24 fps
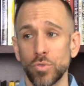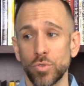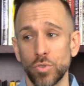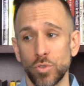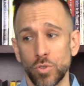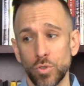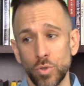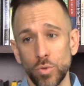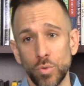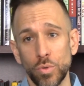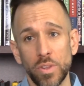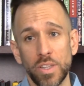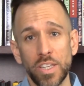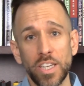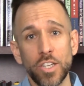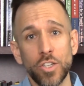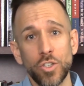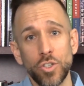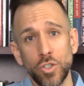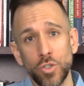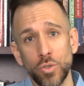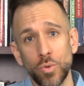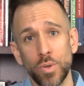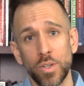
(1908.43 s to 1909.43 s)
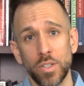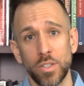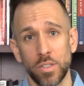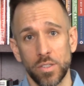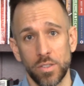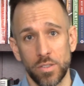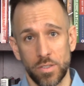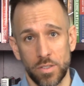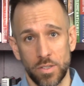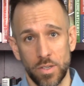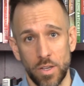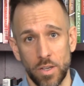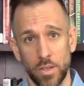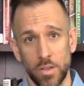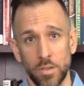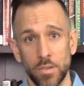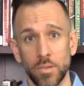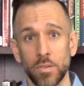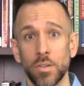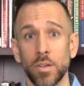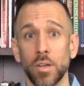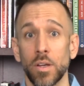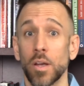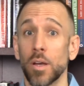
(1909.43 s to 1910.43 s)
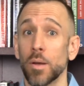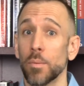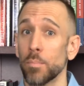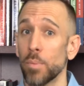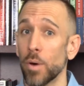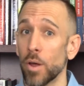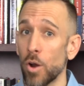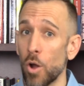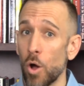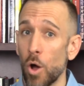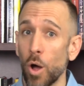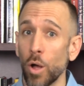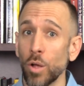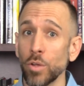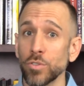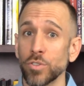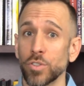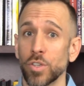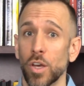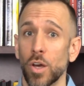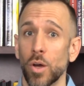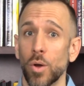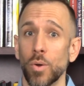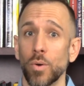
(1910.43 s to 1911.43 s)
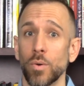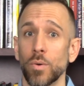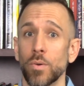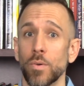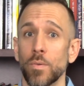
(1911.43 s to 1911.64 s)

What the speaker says: to lead you into sin, but also